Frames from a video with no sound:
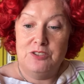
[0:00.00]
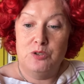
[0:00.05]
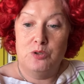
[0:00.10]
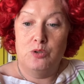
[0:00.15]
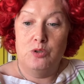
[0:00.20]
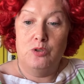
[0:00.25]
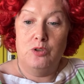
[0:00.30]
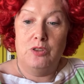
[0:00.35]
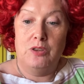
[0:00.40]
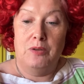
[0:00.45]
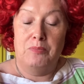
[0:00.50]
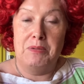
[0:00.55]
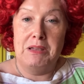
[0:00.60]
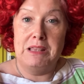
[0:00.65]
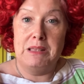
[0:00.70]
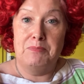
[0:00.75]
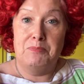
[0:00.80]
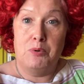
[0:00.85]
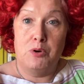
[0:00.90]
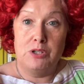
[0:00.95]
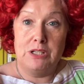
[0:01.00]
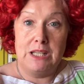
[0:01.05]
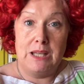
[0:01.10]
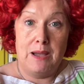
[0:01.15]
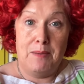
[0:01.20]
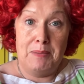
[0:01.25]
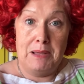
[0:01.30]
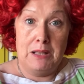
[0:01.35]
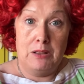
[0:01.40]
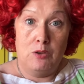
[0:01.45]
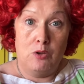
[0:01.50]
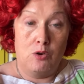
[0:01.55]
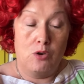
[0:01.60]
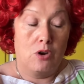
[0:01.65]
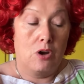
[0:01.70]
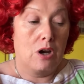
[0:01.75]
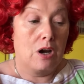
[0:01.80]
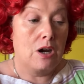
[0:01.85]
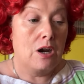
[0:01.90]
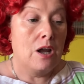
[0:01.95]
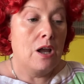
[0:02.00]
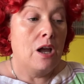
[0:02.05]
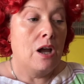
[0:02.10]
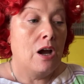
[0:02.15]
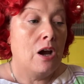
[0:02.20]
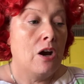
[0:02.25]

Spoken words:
So I made the body a bit longer.